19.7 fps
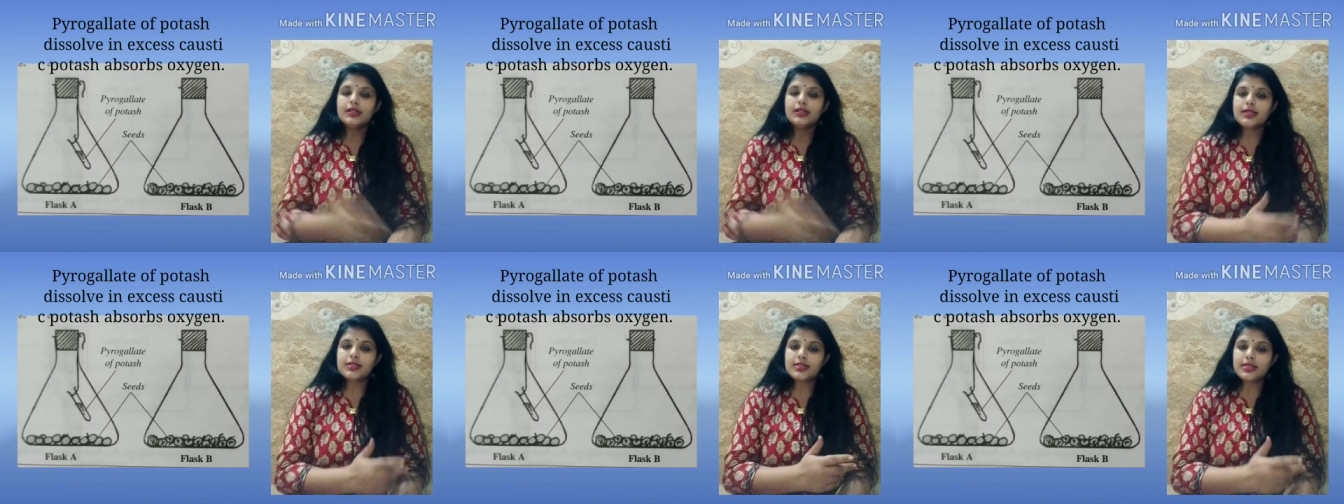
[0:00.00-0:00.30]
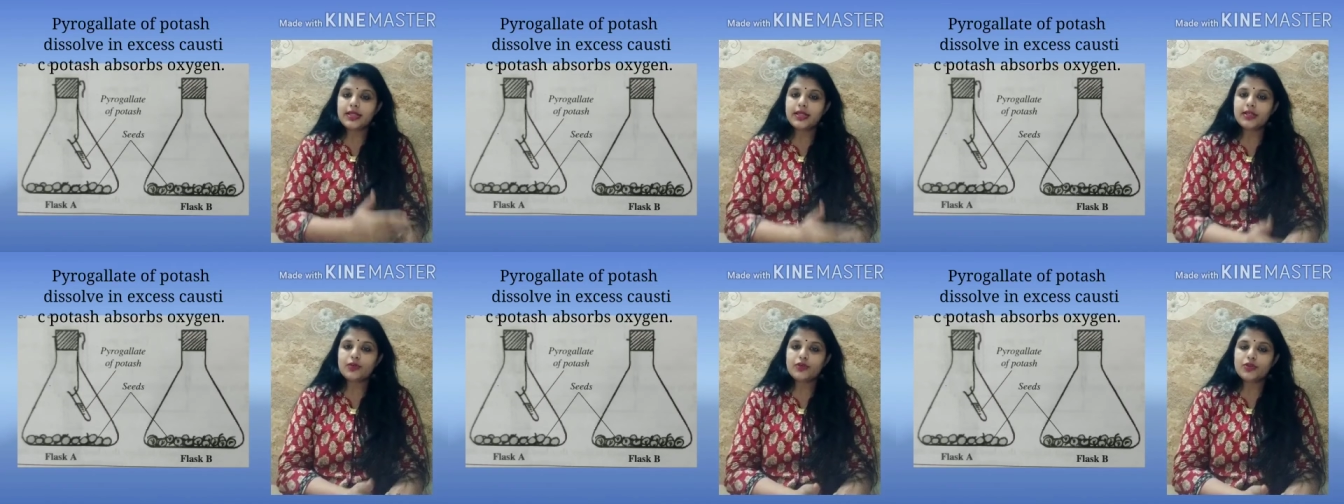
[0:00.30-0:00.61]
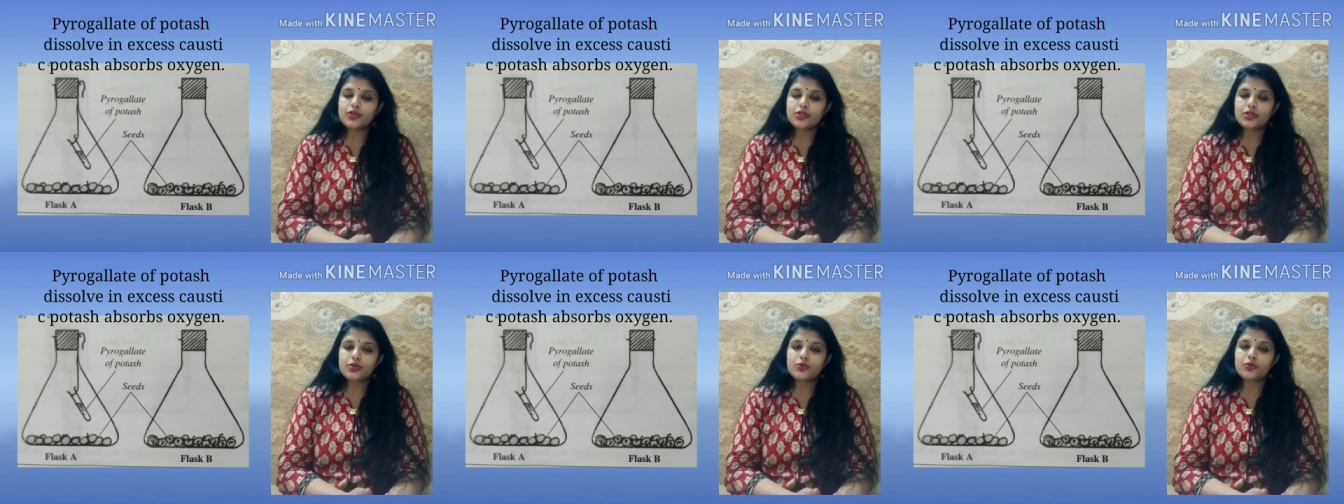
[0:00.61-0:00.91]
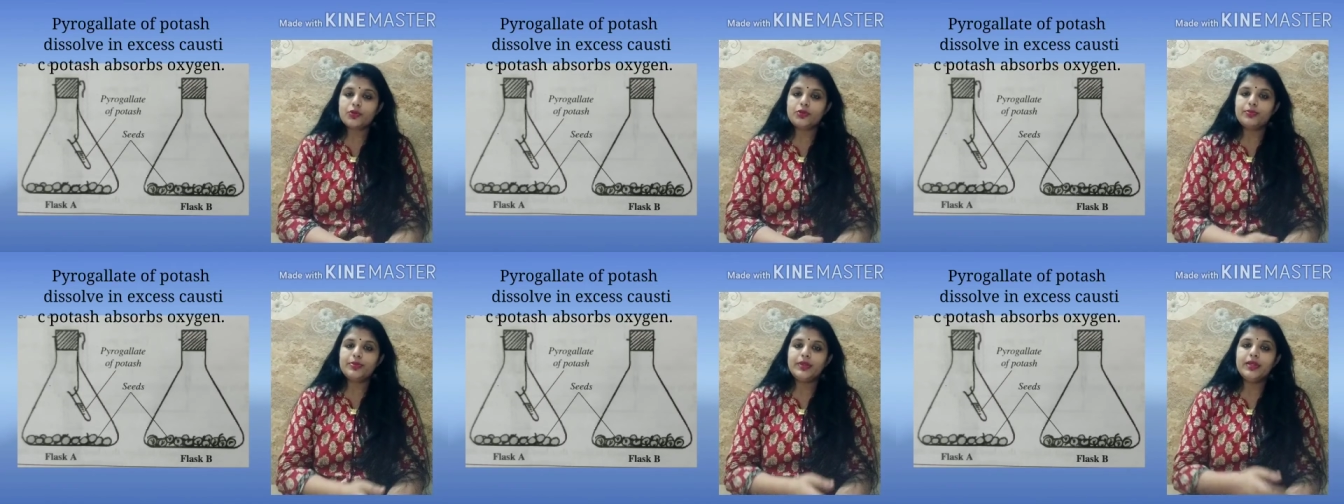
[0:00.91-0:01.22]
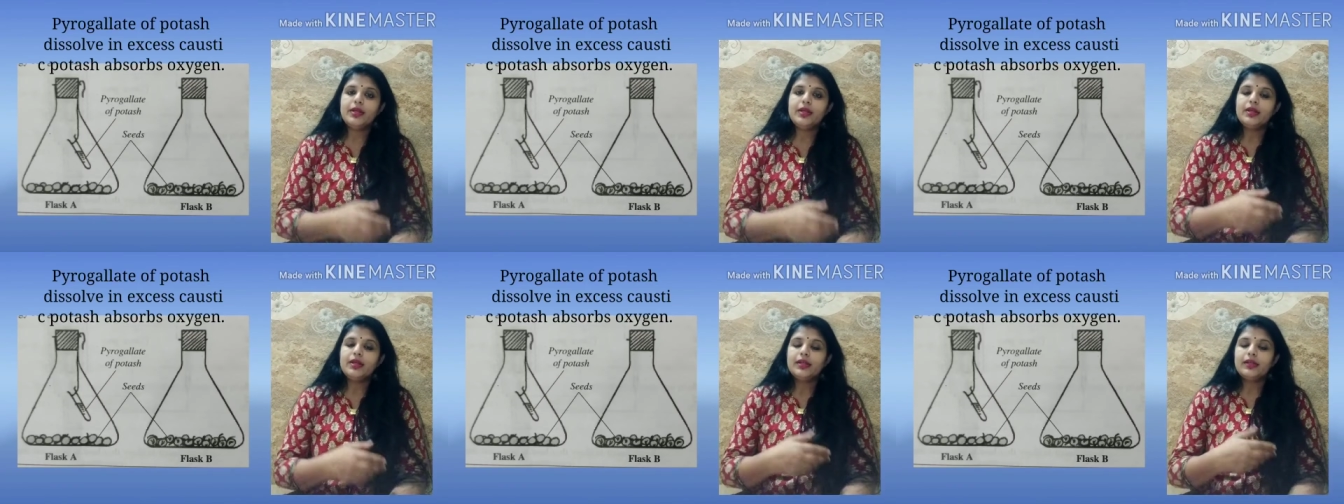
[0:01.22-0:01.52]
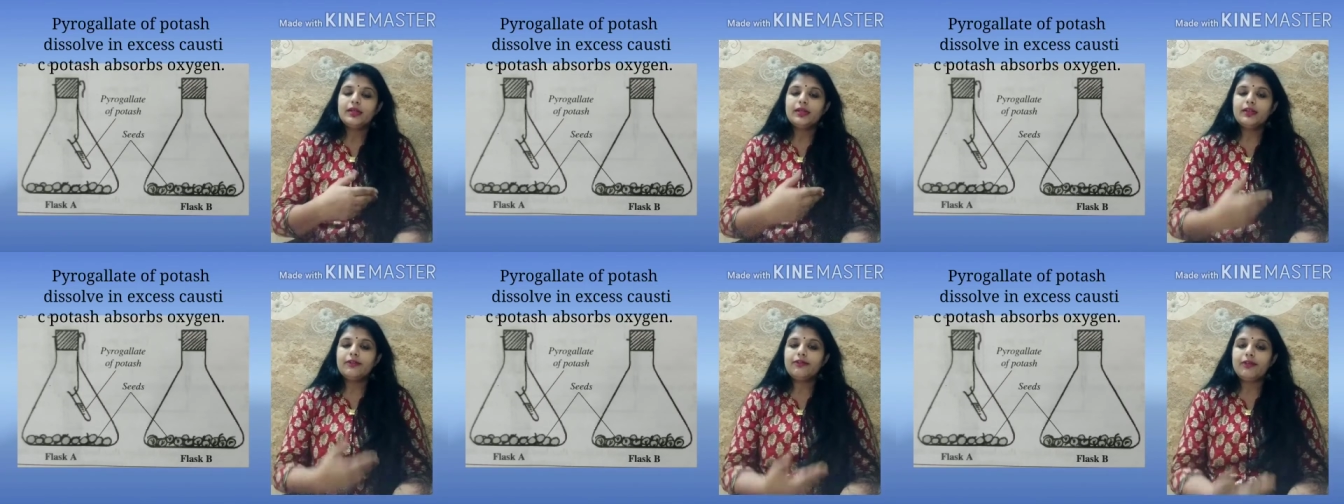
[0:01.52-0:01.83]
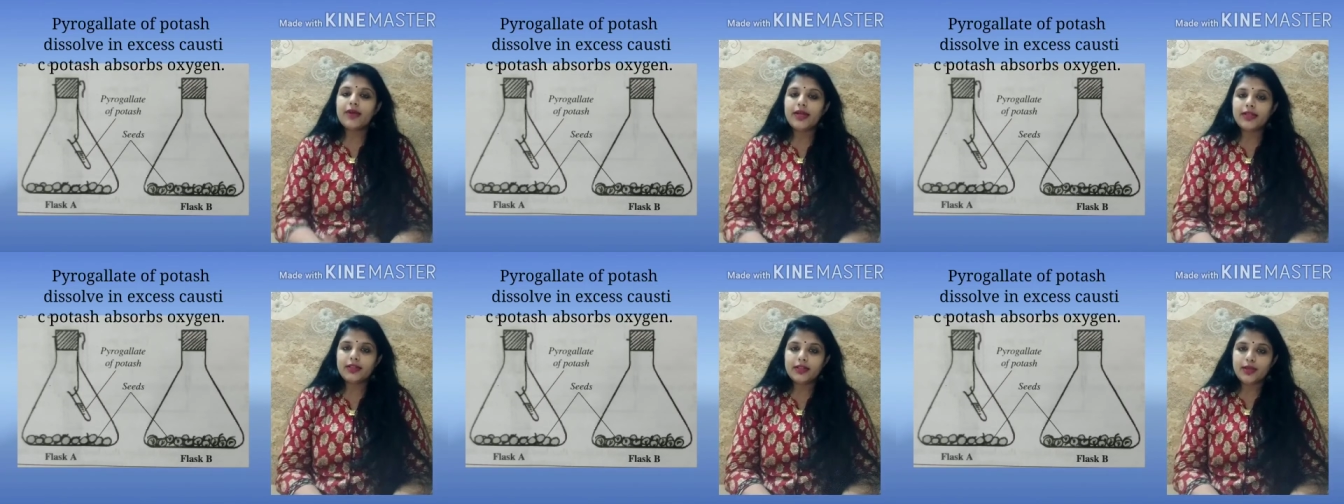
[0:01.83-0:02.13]
The second question could be
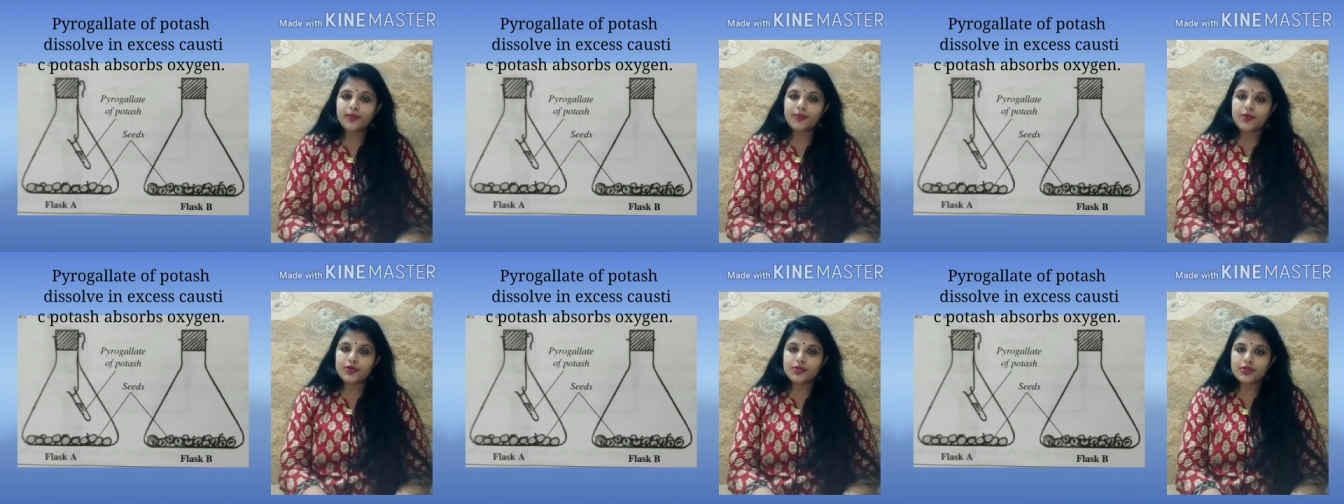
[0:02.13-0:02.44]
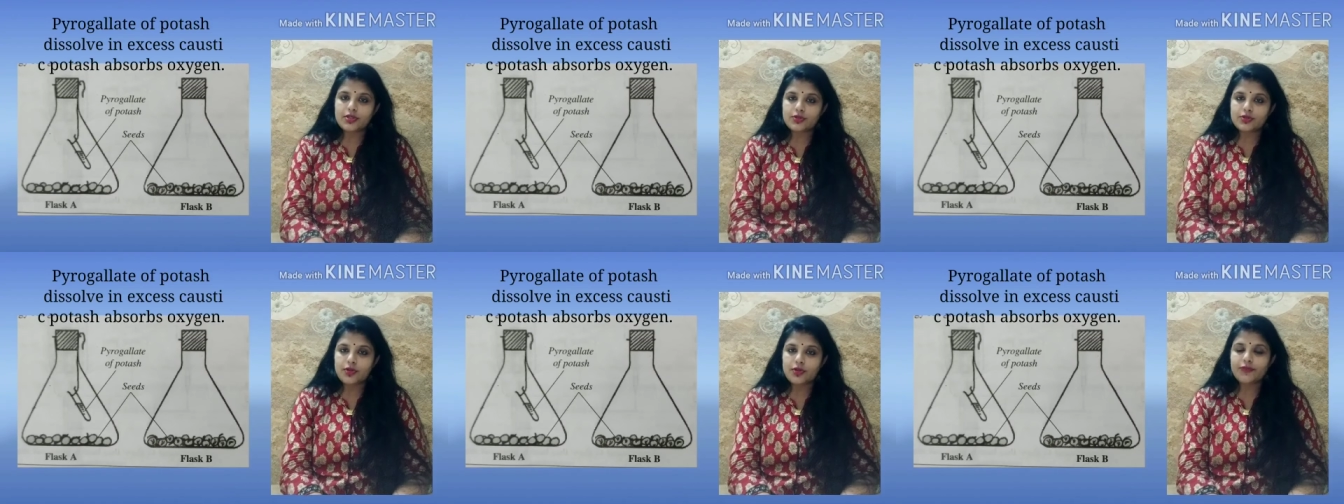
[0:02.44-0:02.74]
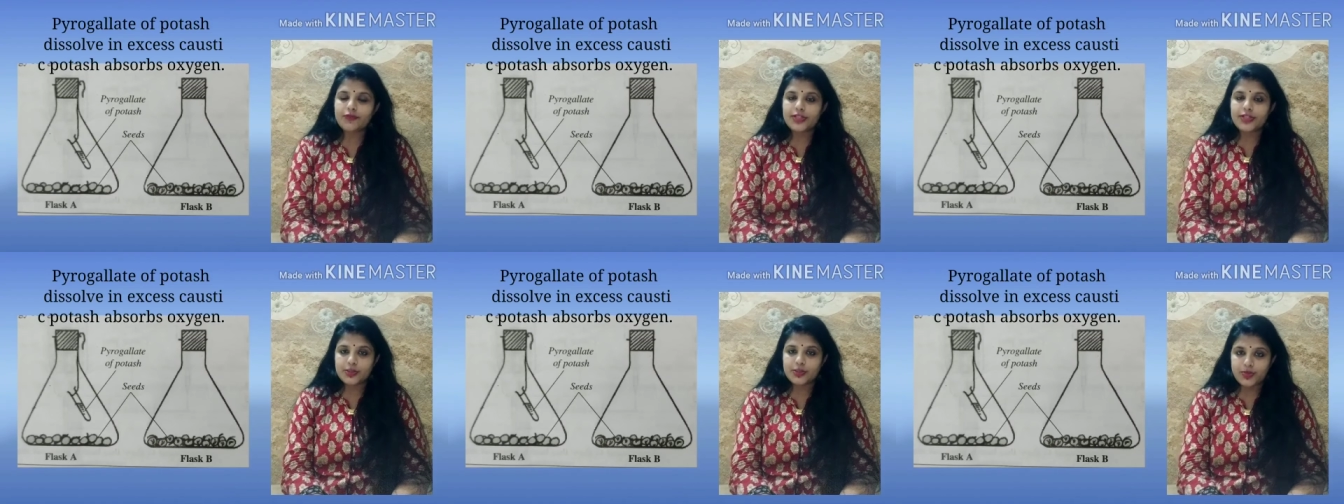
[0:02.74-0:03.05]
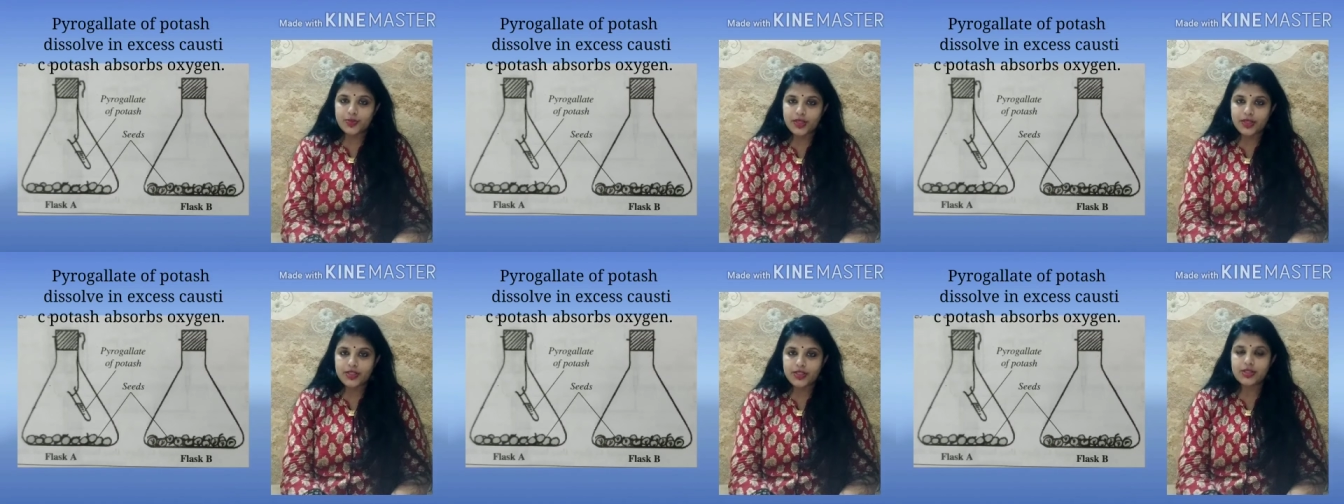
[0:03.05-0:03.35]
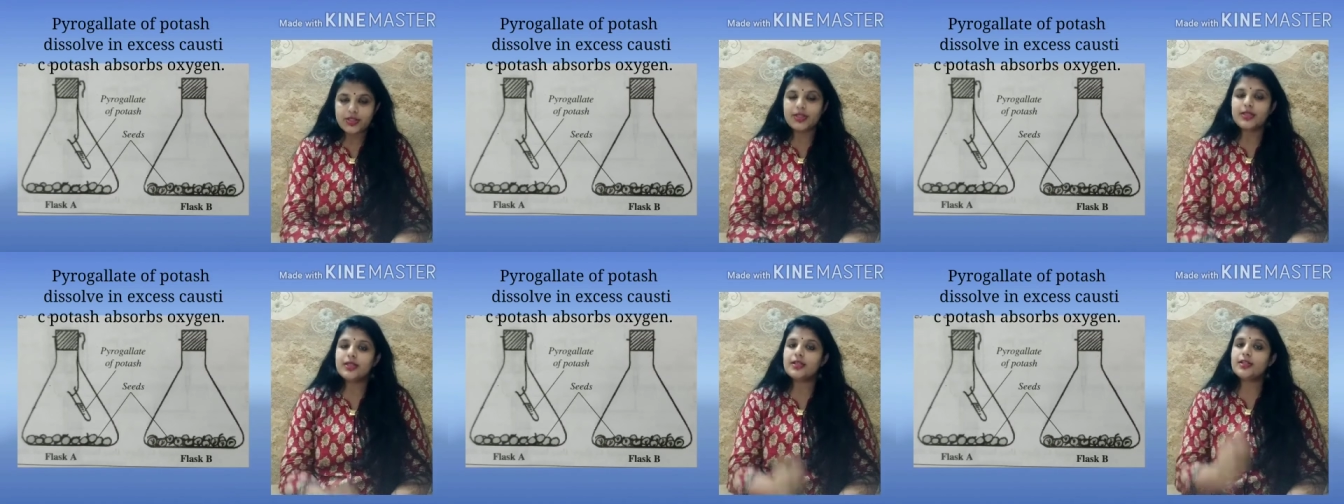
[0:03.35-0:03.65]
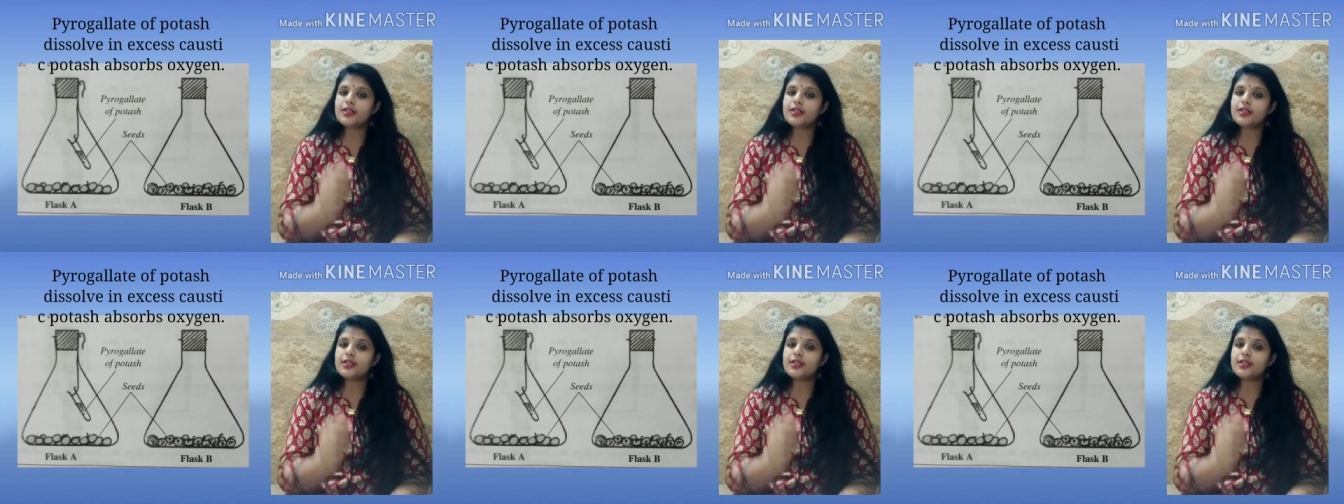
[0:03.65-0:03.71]
define the process of respiration.